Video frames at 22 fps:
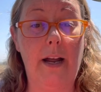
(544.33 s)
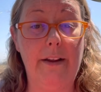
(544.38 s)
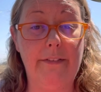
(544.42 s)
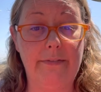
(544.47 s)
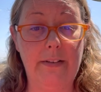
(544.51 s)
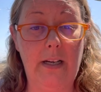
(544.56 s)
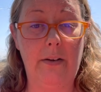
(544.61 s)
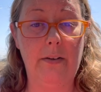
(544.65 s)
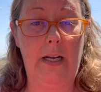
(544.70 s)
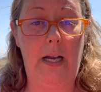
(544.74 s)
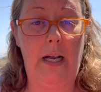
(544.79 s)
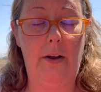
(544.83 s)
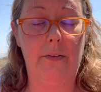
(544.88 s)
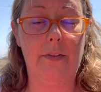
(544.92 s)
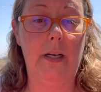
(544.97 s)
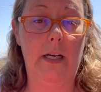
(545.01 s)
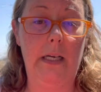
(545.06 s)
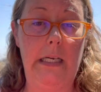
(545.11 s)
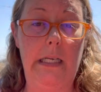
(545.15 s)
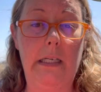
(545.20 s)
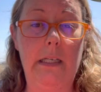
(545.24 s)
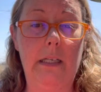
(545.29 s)
I found out that
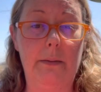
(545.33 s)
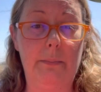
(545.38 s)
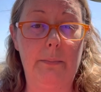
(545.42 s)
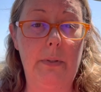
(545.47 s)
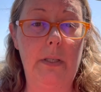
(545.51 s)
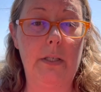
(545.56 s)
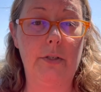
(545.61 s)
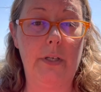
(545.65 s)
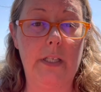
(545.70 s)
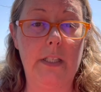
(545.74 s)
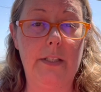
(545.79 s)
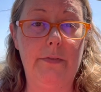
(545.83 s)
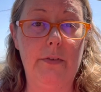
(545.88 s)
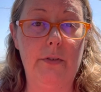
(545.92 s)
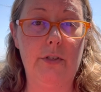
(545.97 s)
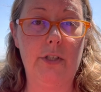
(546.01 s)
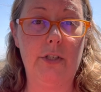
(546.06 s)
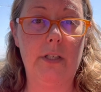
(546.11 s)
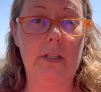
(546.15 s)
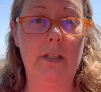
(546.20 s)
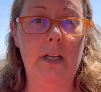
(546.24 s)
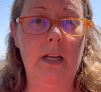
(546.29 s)
I needed a blood
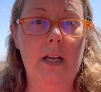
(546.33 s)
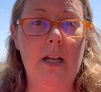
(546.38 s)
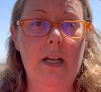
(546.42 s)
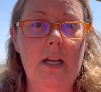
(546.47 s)
transfusion.